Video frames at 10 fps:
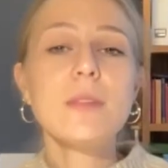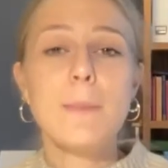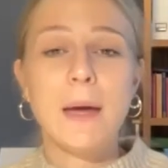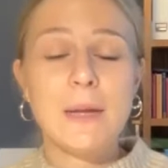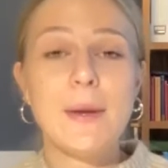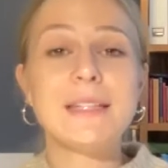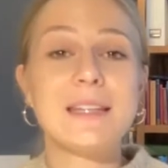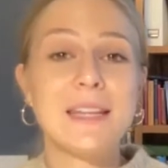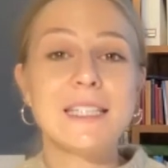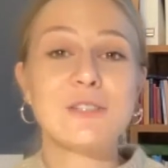But
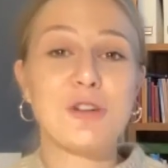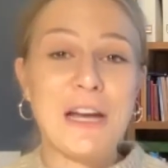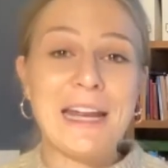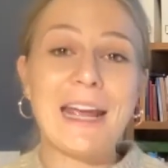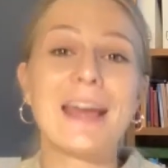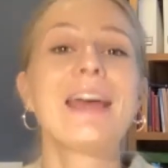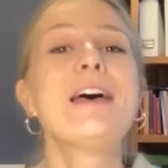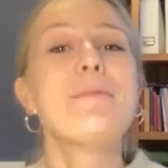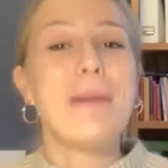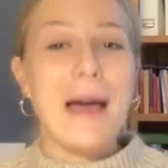anyways, this training,
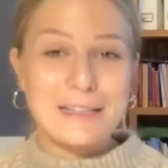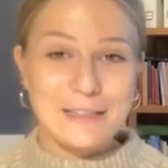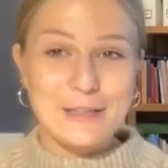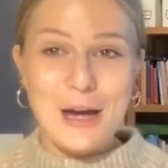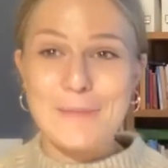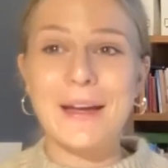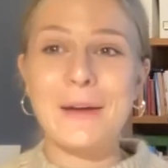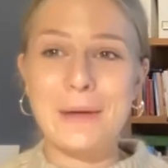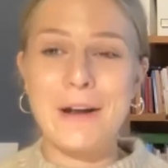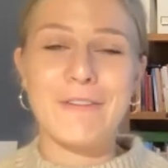back to the topic, I
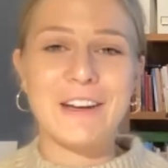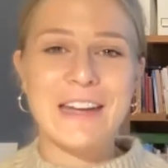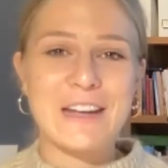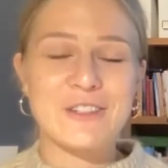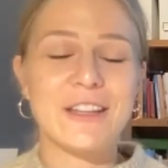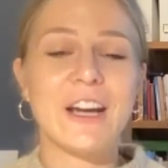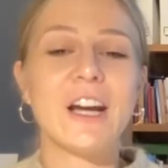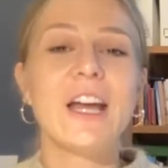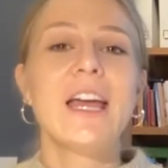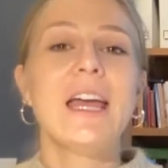went off on a tangent
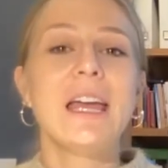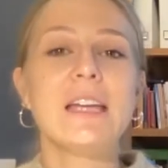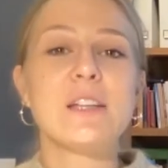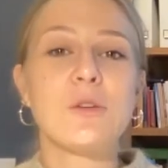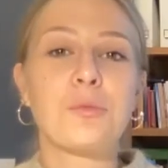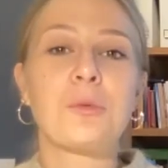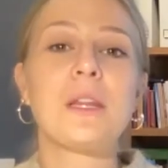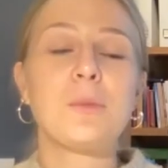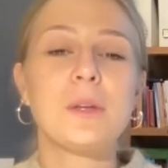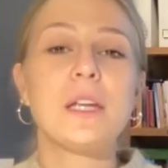there, is a
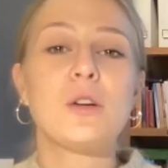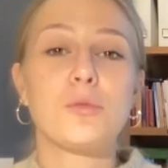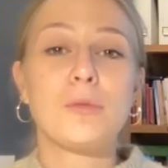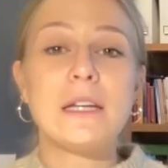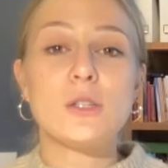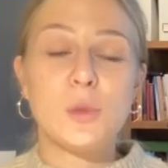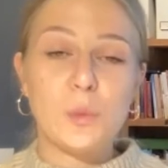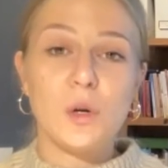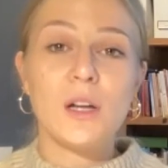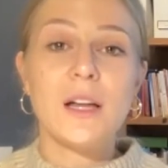really, really great
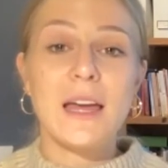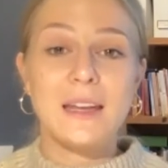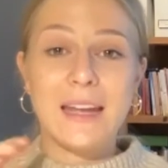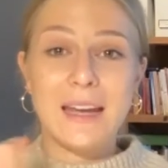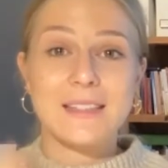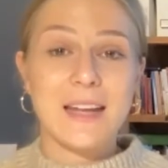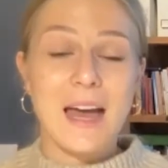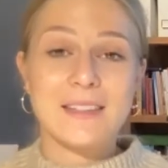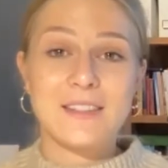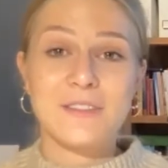tool. And like I said, it
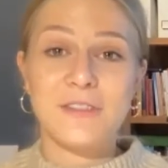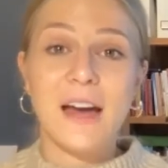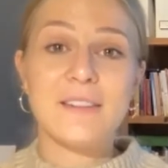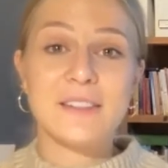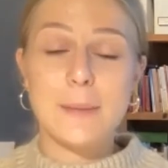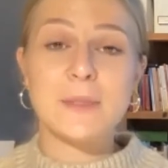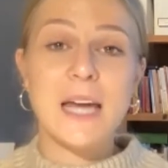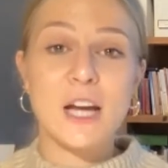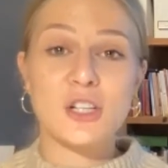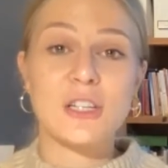has the 5 steps
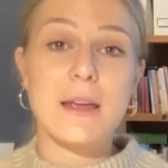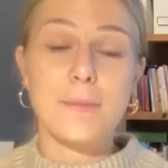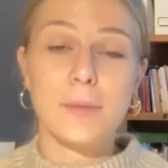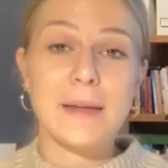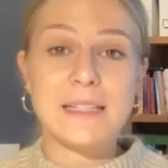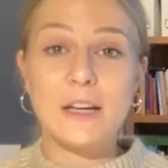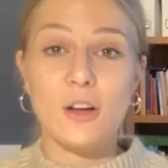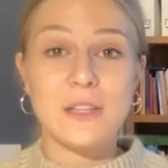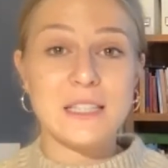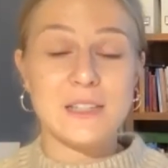to actually implementing
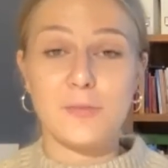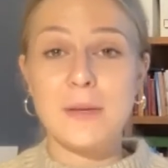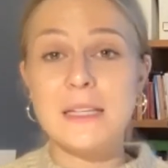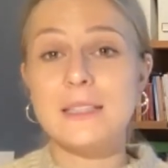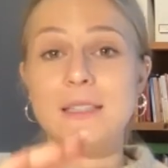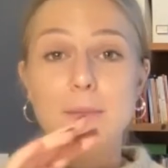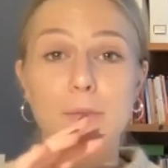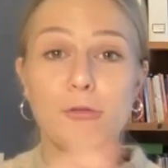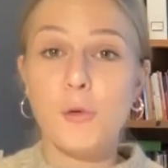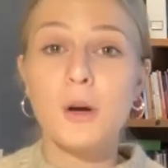all these different pieces, the
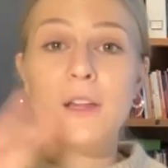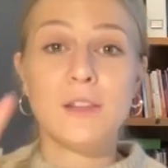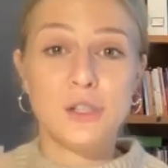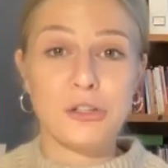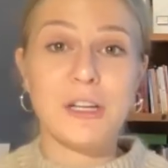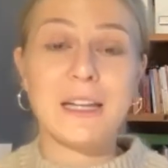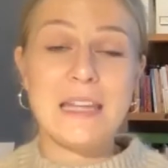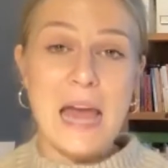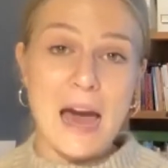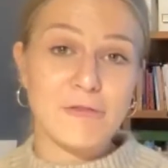before, the during, and
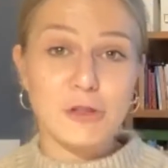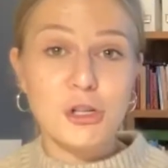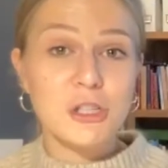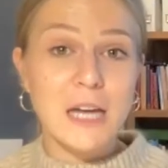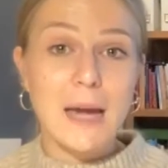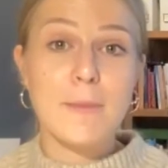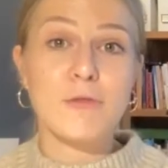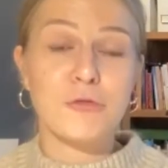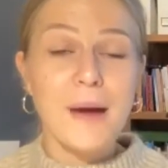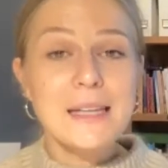the after your time of
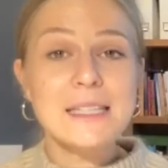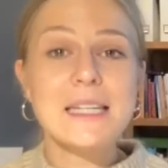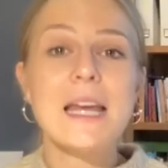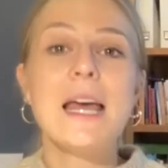rest.